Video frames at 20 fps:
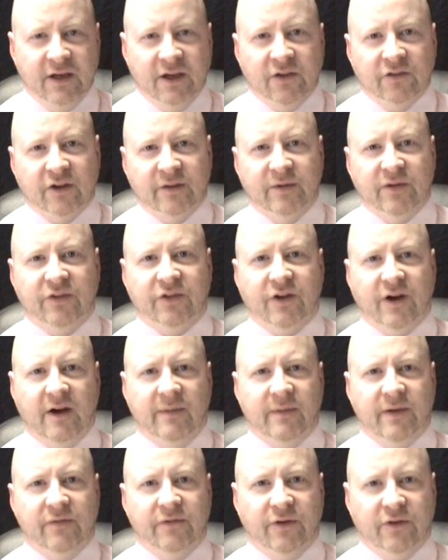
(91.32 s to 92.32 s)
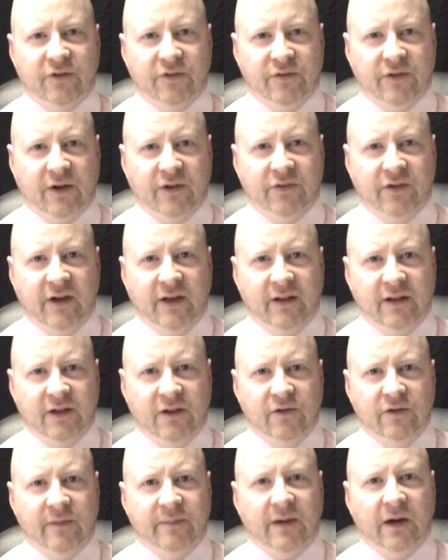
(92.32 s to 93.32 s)
So I'm going to start by first of all telling
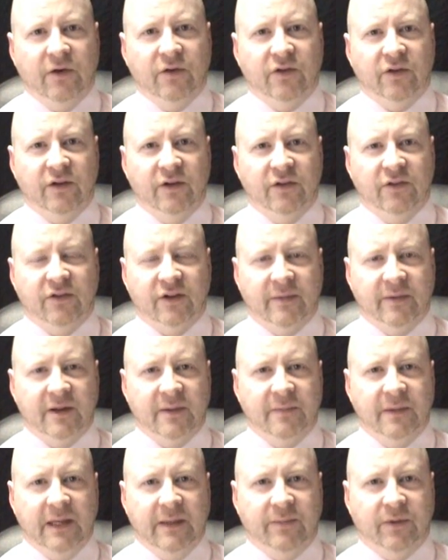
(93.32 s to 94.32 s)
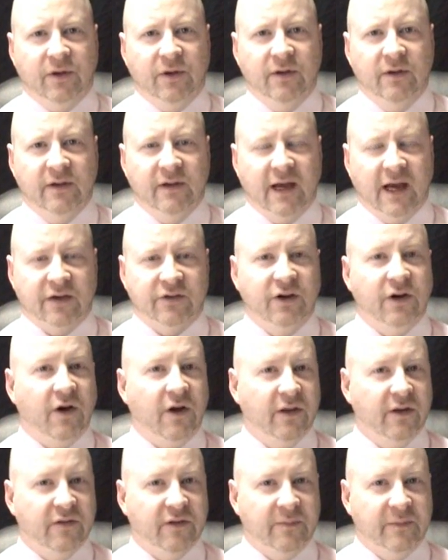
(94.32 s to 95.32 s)
you about some of the people, actually
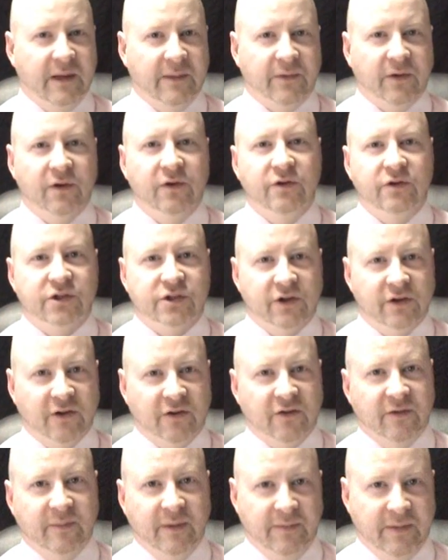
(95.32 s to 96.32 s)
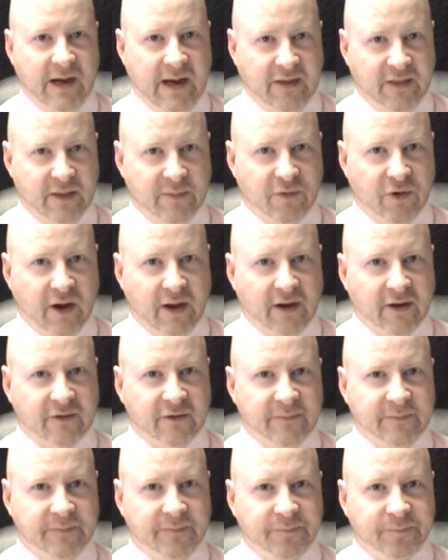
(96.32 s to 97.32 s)
all of the people, who shouldn't be buying the product.
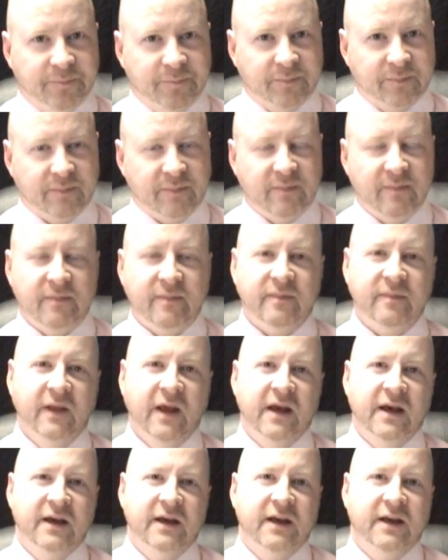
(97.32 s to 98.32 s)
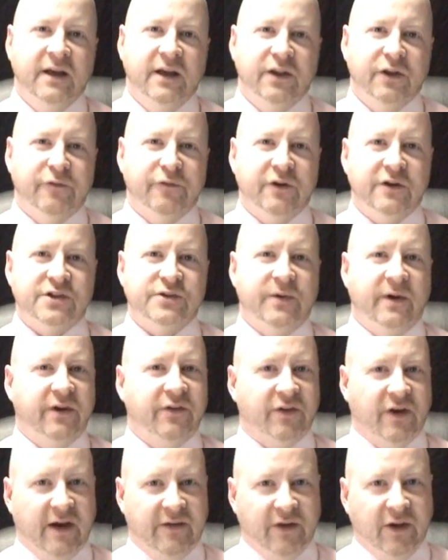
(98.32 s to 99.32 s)
The first one
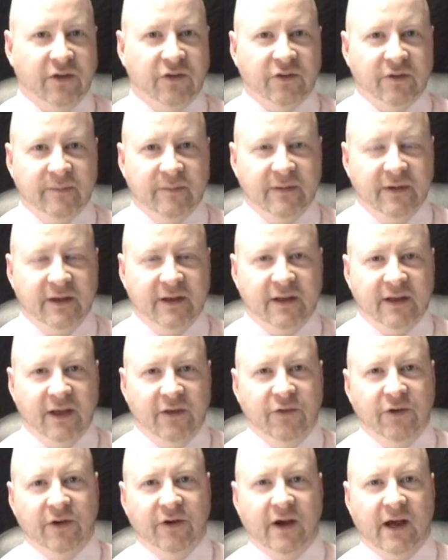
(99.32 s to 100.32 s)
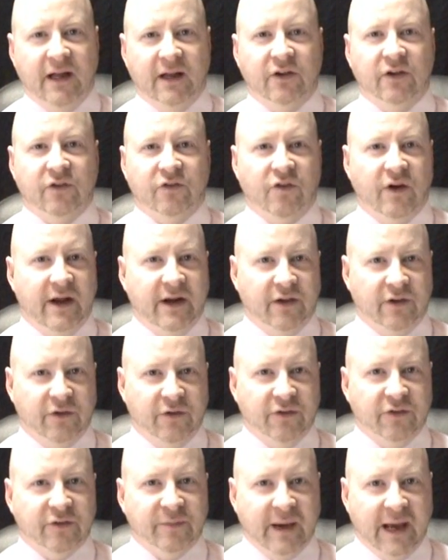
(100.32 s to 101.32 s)
is obvious. If you're not trying to
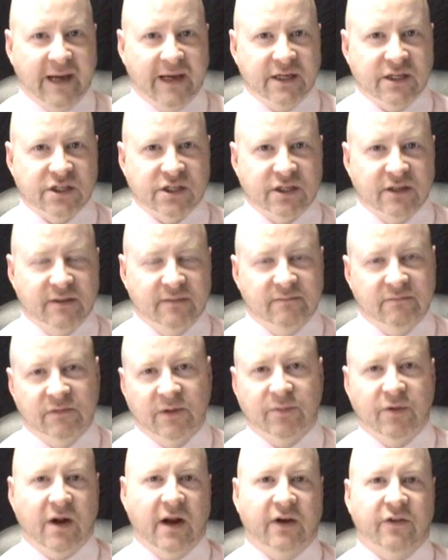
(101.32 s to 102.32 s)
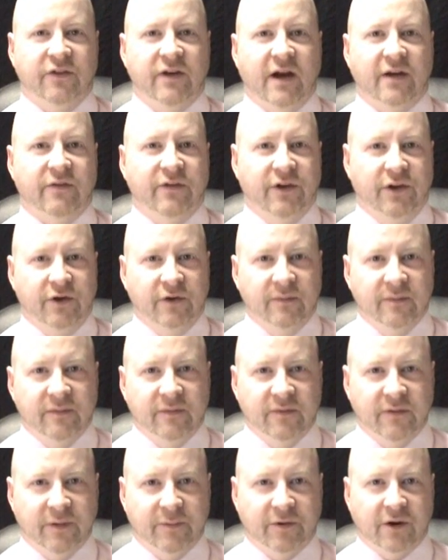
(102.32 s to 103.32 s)
learn Spanish, the product's not for you.
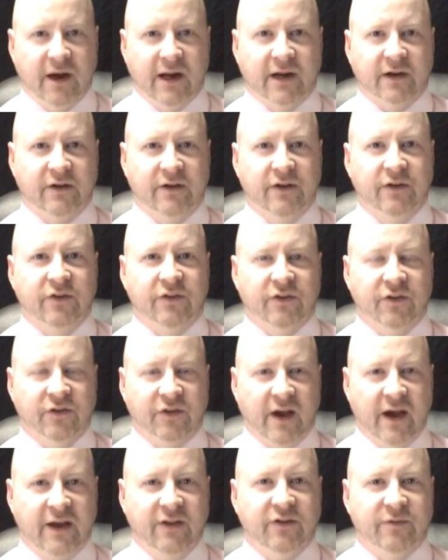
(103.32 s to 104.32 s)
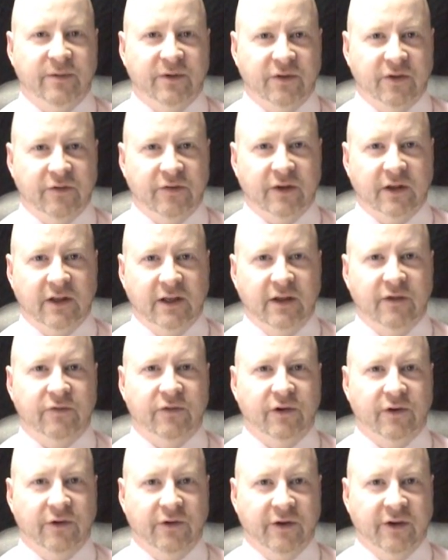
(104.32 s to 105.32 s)
The product is designed specifically
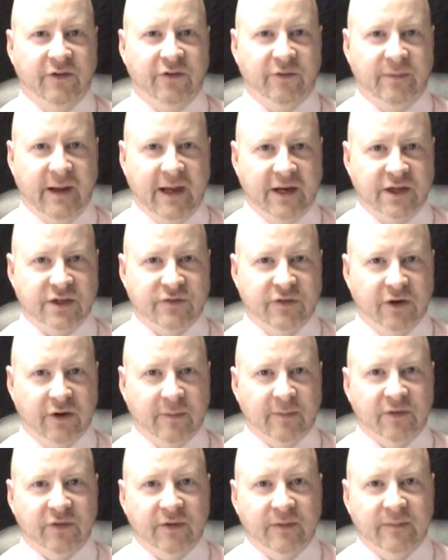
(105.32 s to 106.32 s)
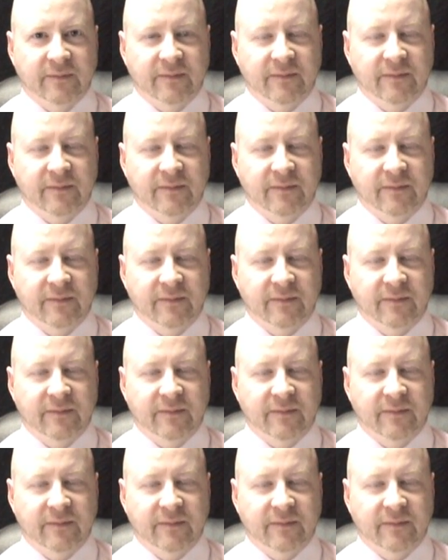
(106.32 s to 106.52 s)
for learning Spanish verbs.